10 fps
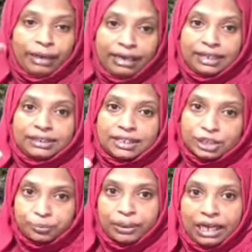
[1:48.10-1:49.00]

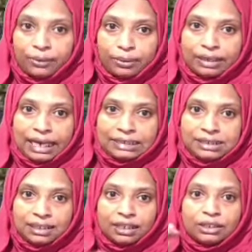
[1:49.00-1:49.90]
Britishers believed that
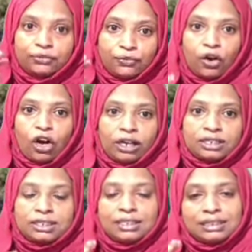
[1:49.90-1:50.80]
the
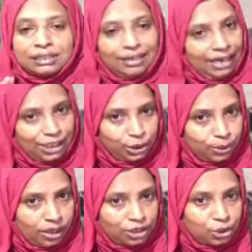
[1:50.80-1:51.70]
forest is a
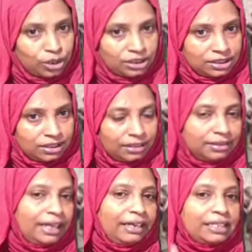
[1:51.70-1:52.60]
natural resource
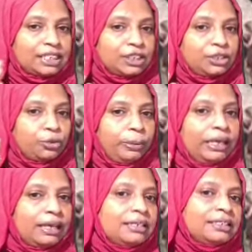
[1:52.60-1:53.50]
that is to
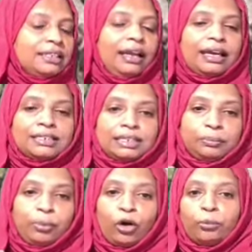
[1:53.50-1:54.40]
be considered as
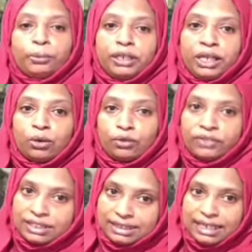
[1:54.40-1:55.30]
a property of
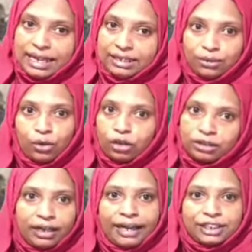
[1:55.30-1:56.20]
the state or
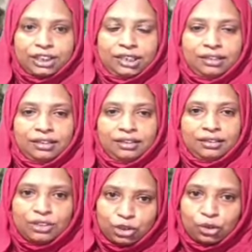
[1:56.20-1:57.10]
the nation.
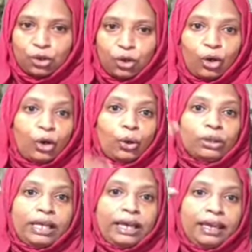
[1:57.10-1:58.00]
So,
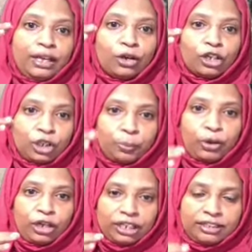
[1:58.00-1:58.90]
in order to
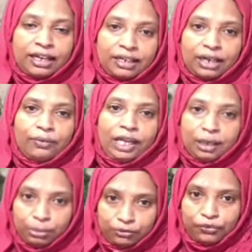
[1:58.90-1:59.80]
protect that
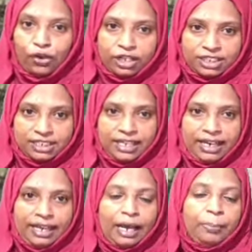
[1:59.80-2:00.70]
available forest
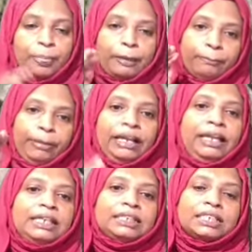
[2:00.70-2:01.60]
area,
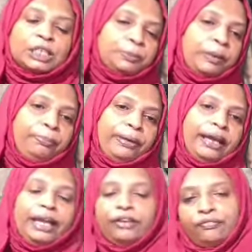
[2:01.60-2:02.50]
Britishers prepared